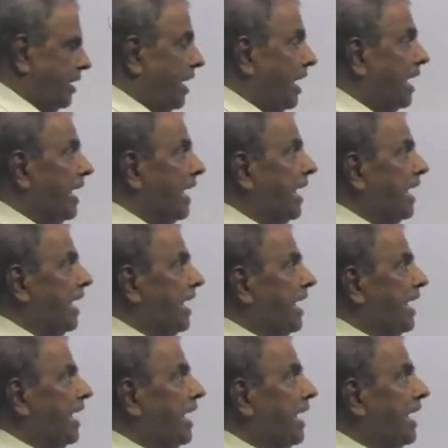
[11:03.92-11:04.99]
Ha
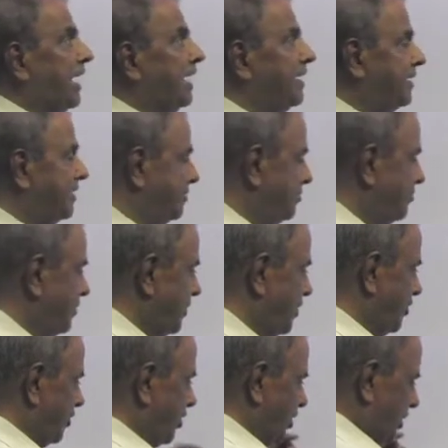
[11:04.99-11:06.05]
ha!
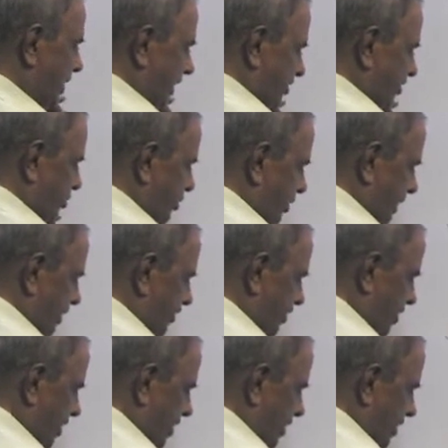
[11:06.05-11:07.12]
So let's do this.
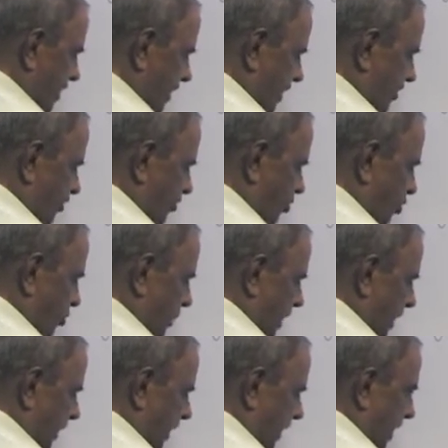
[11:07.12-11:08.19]
That's 2
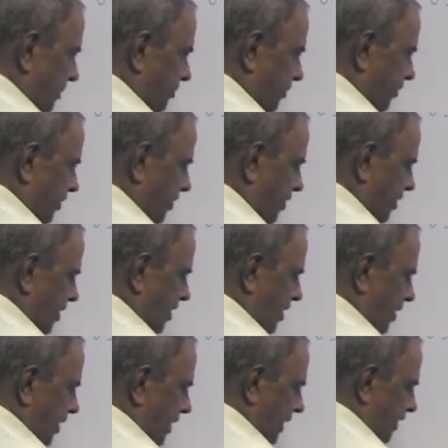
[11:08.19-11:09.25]
pi times.
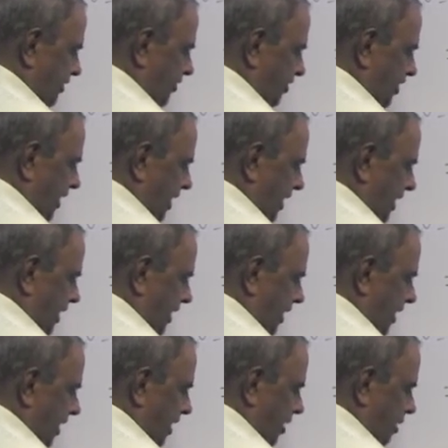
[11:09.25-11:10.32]
It's t
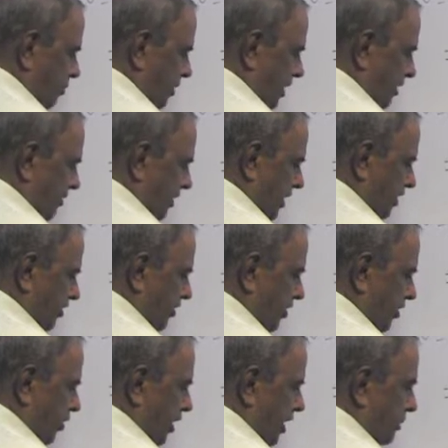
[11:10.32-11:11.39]
between
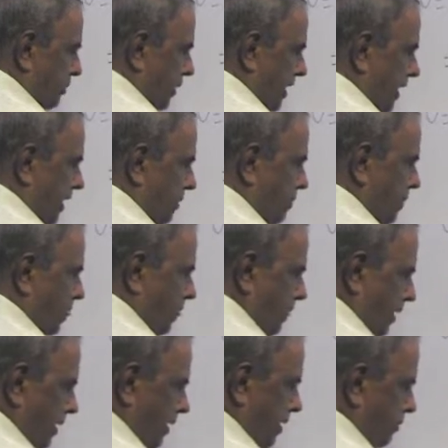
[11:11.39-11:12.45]
0 and pi
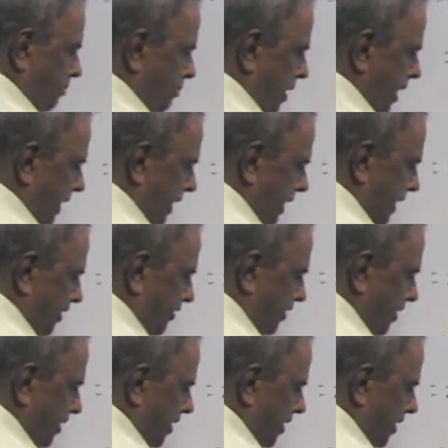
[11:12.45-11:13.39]
minus